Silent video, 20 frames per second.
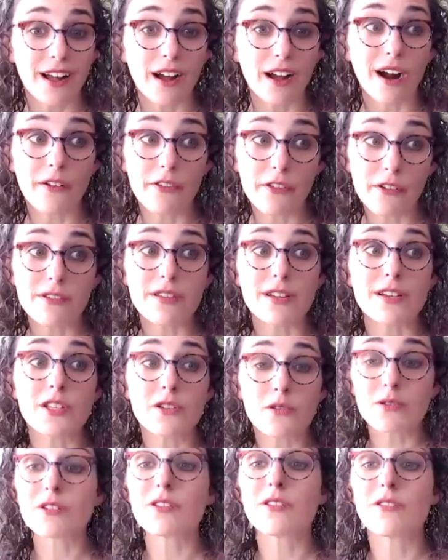Are there things
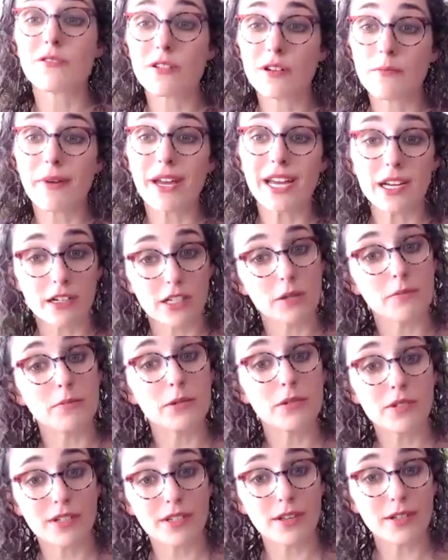you can do to
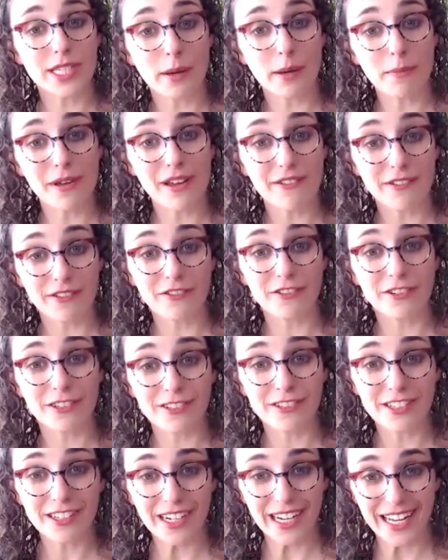boost those up even
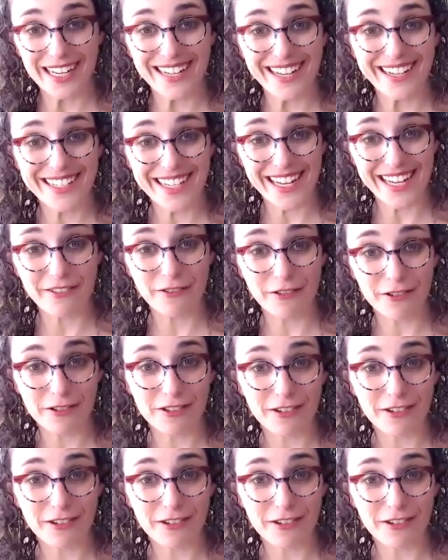further and take further